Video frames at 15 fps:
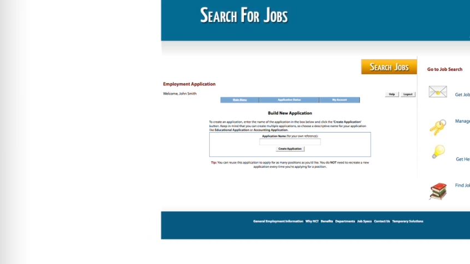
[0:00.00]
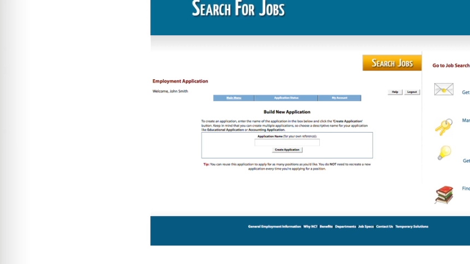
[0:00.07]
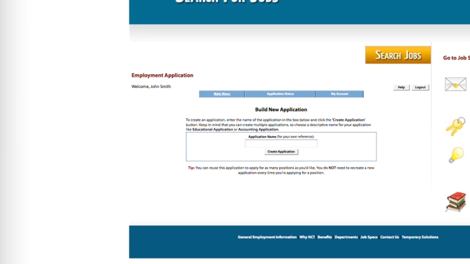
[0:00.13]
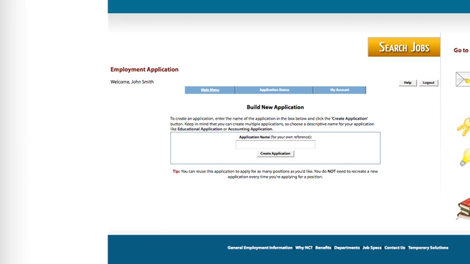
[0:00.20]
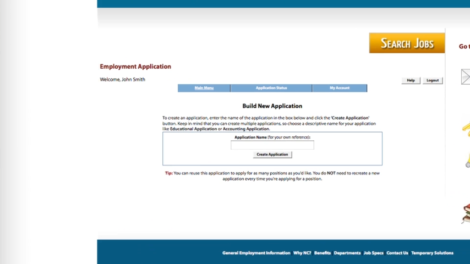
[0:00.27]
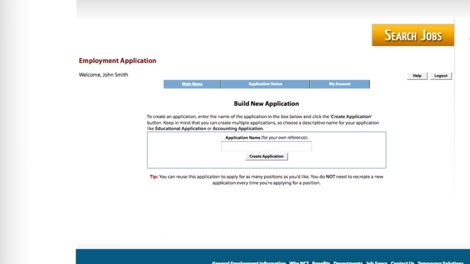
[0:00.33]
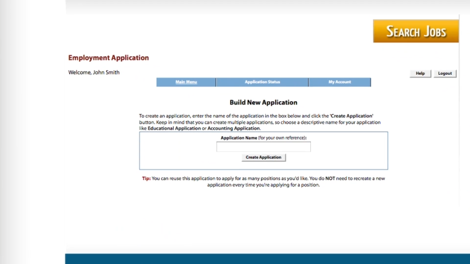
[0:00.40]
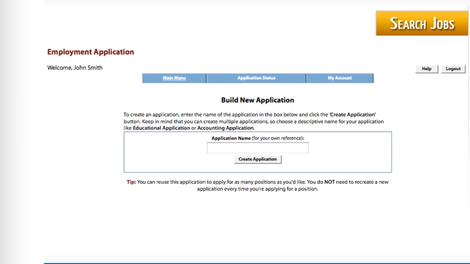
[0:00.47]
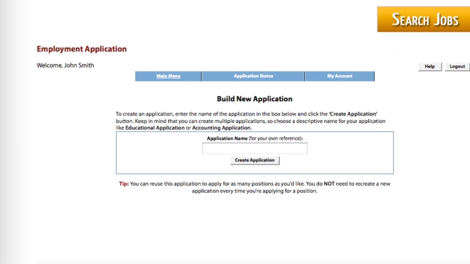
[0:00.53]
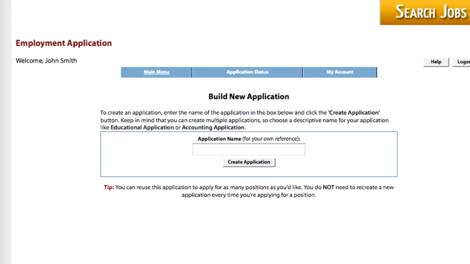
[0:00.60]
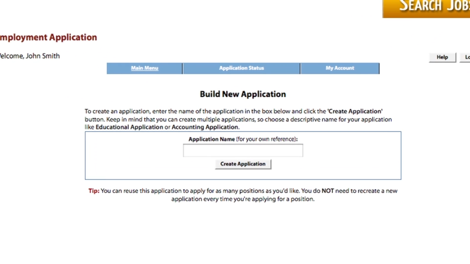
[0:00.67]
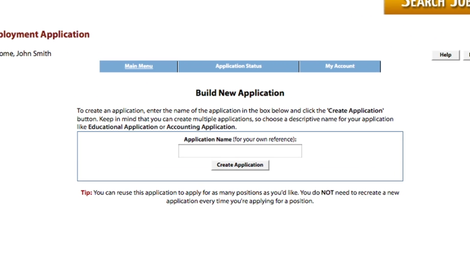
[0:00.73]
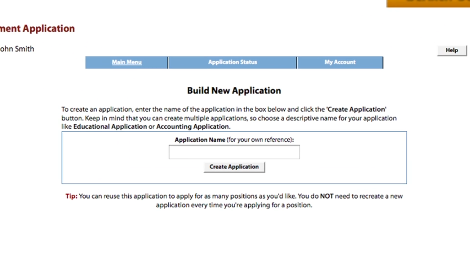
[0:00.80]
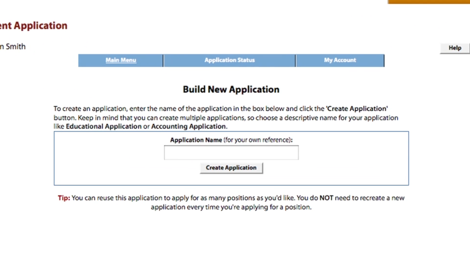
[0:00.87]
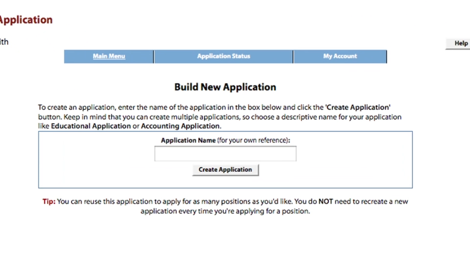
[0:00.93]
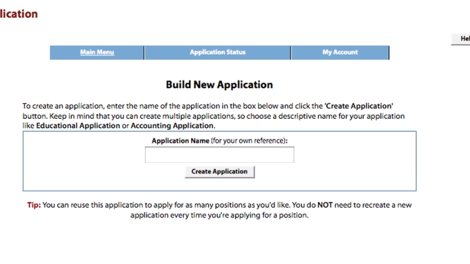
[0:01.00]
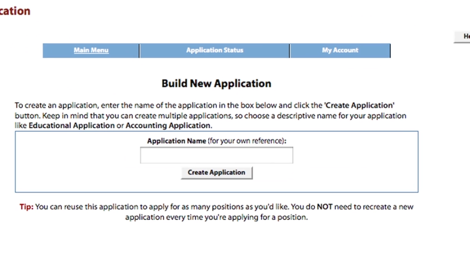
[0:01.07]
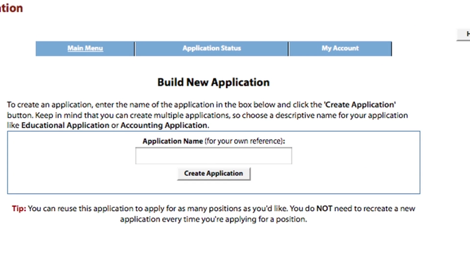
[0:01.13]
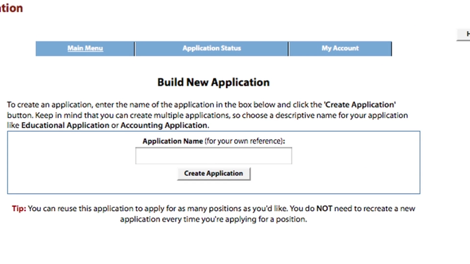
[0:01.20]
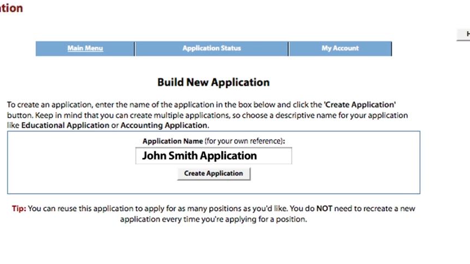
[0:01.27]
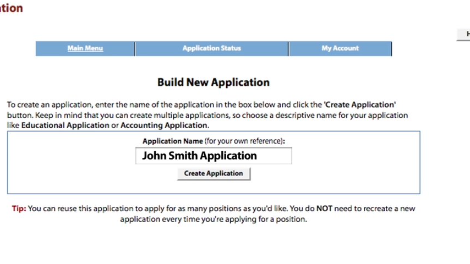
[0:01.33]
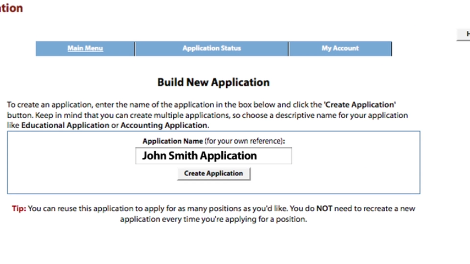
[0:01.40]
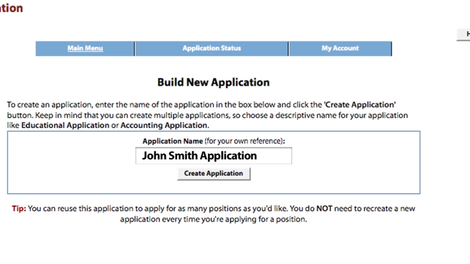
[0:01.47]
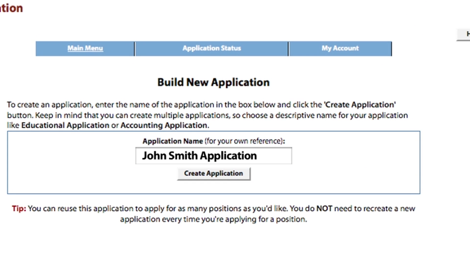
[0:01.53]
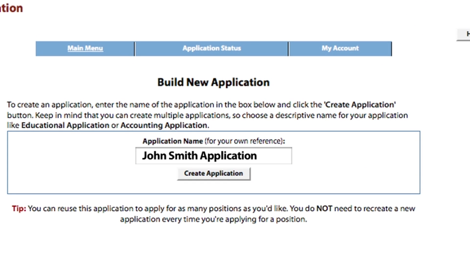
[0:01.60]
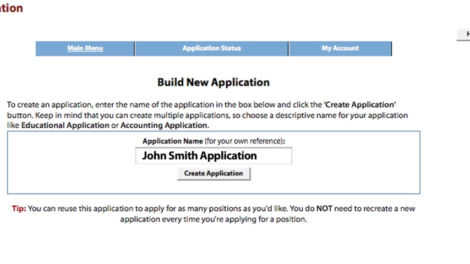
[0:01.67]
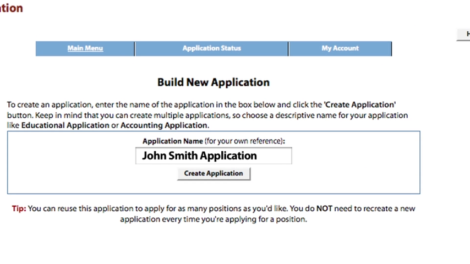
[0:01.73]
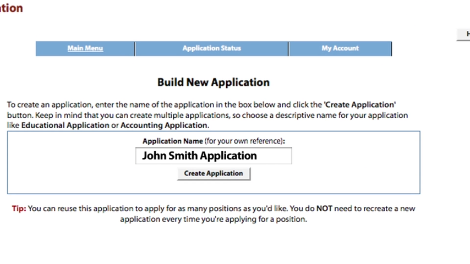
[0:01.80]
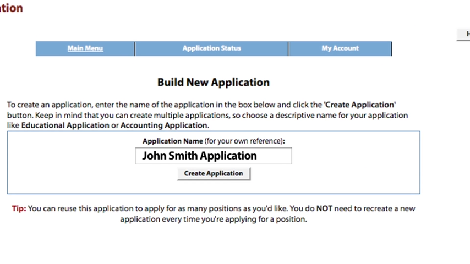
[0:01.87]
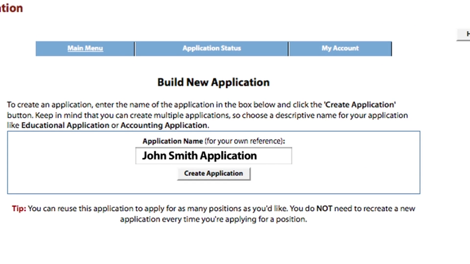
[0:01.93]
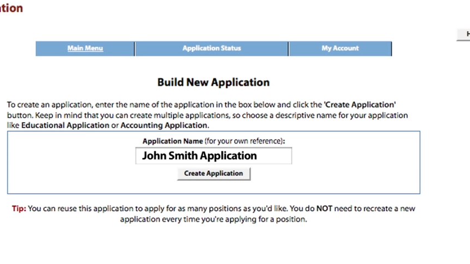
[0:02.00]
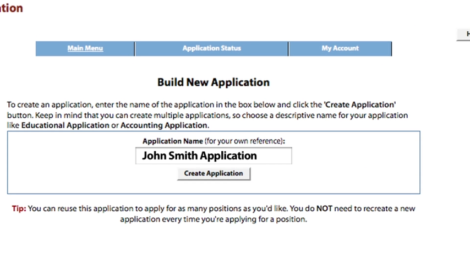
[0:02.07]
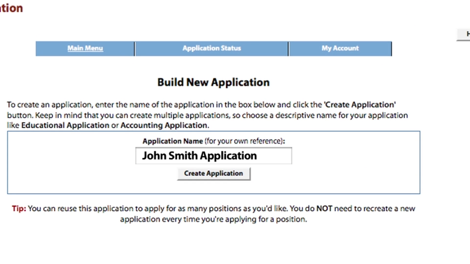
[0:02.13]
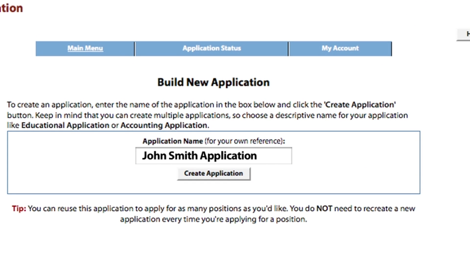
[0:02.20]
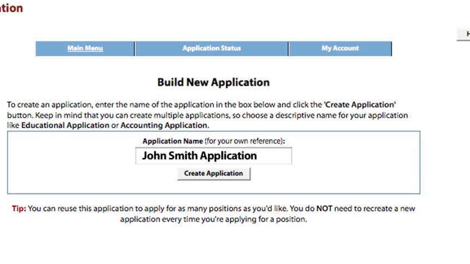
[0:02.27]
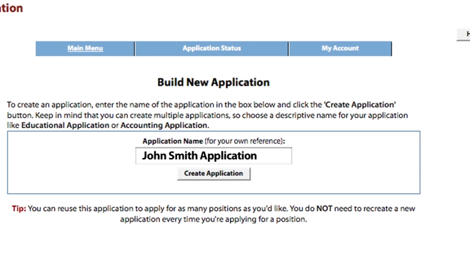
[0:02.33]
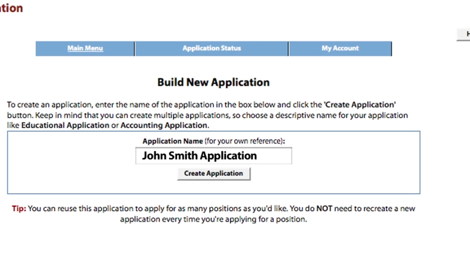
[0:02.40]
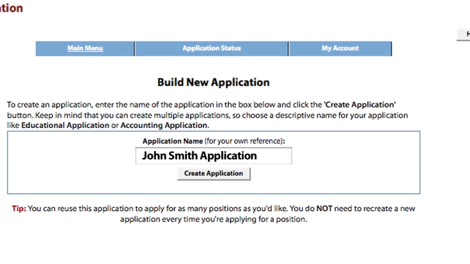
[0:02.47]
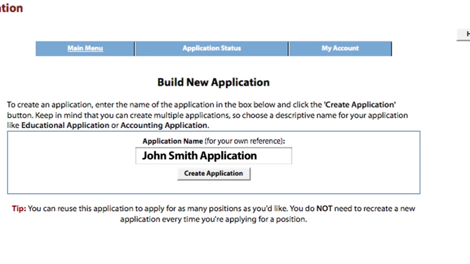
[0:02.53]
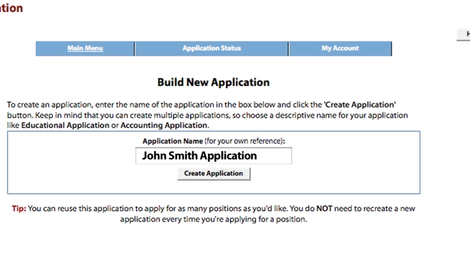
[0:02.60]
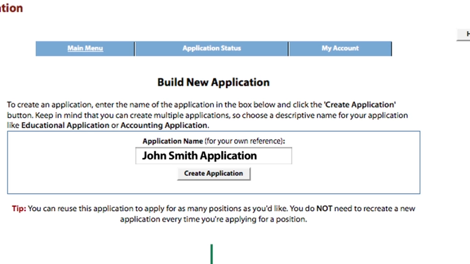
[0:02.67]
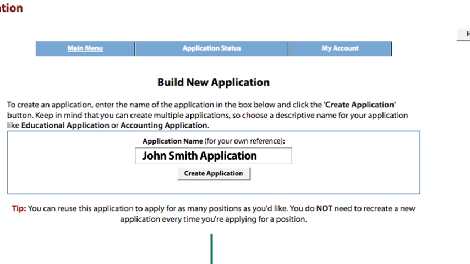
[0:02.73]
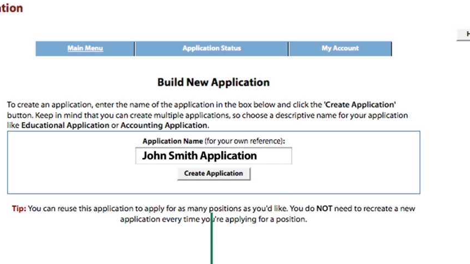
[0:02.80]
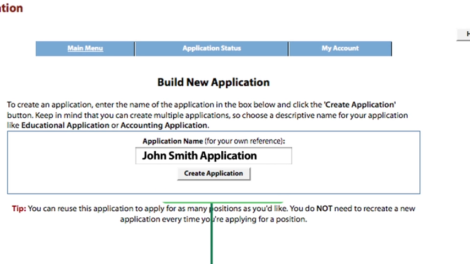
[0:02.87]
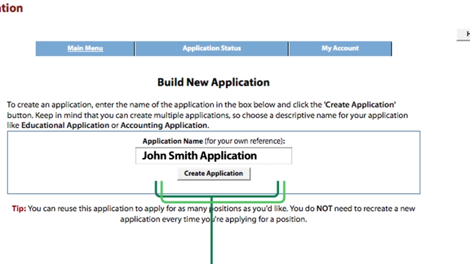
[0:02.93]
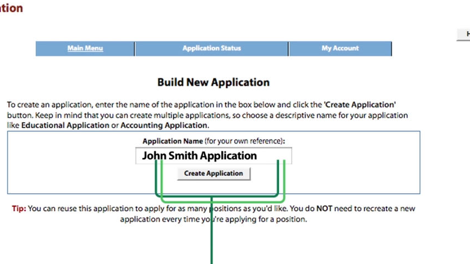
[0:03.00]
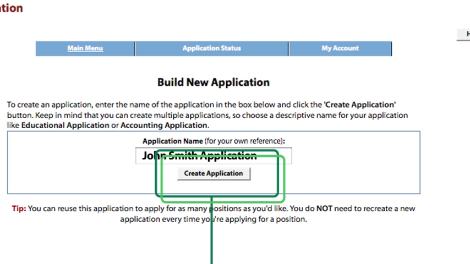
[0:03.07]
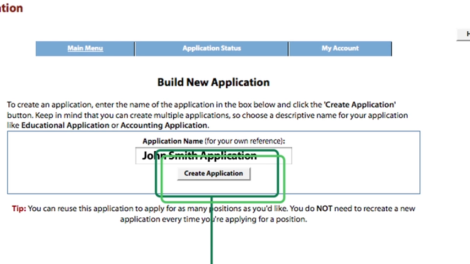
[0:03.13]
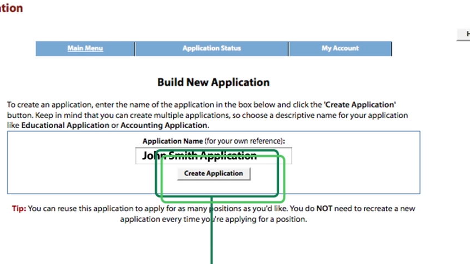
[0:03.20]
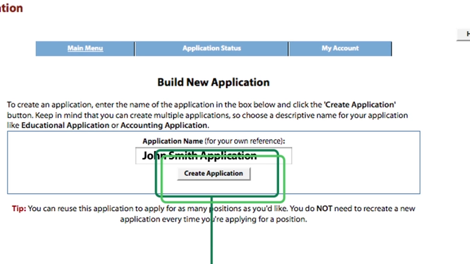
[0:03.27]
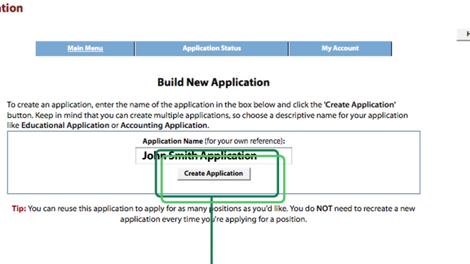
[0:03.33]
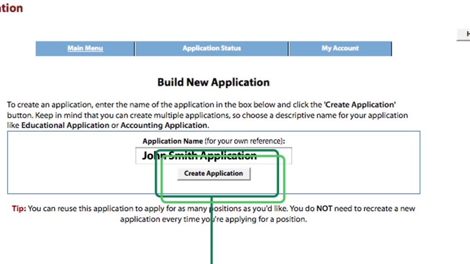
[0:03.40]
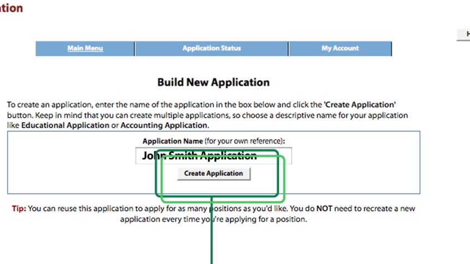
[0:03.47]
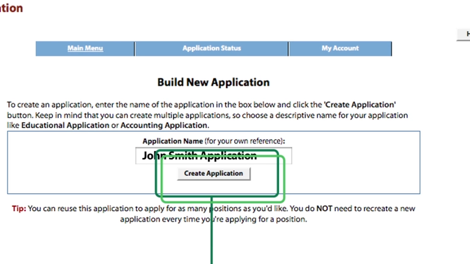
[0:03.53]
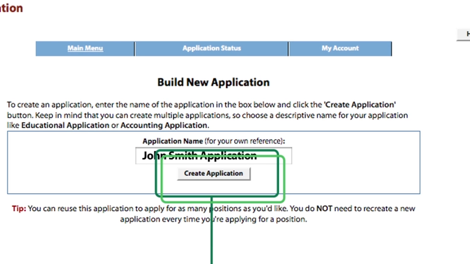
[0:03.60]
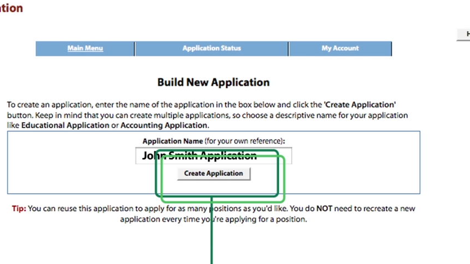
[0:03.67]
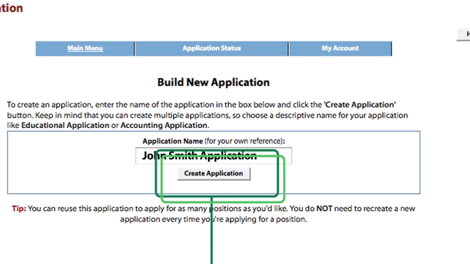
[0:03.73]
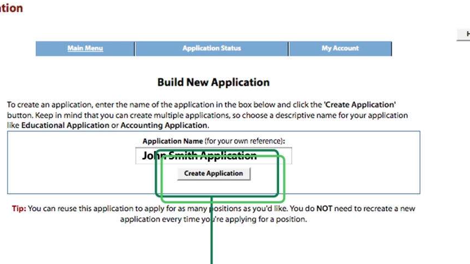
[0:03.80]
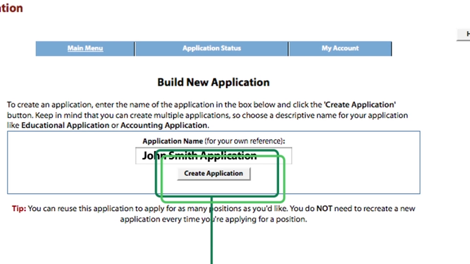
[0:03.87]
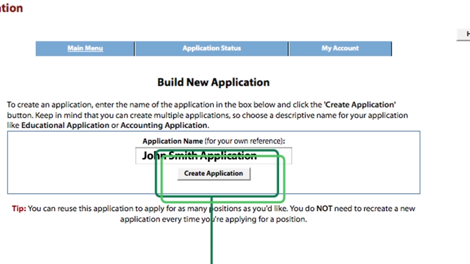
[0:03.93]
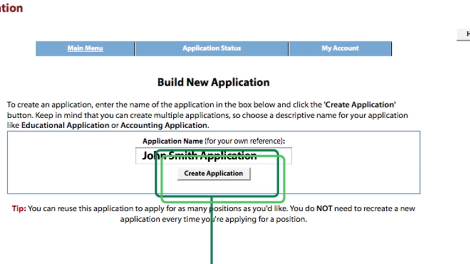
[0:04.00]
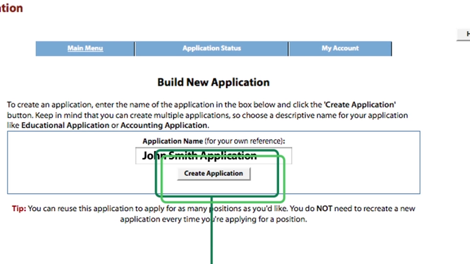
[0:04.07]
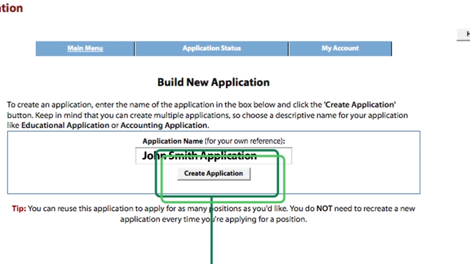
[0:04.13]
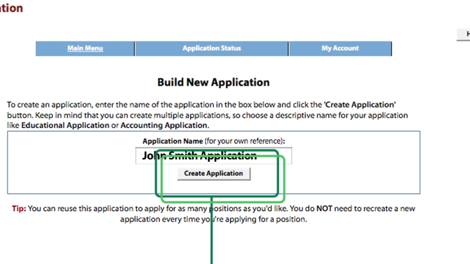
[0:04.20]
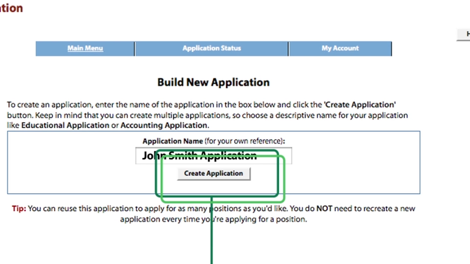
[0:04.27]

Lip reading: [unreadable: no face in view]